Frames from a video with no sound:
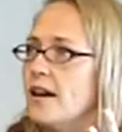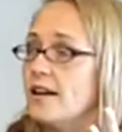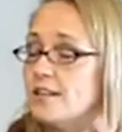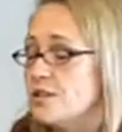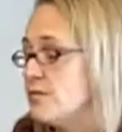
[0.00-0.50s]

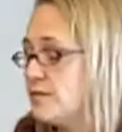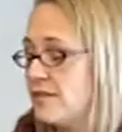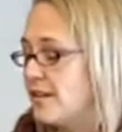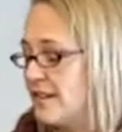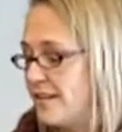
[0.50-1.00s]
And it just,
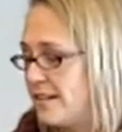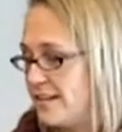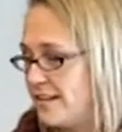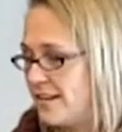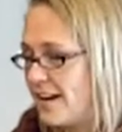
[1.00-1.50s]

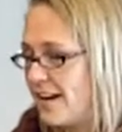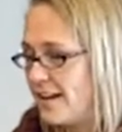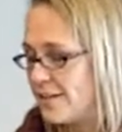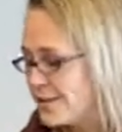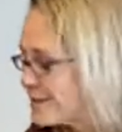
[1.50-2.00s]

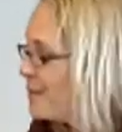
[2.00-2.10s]
there's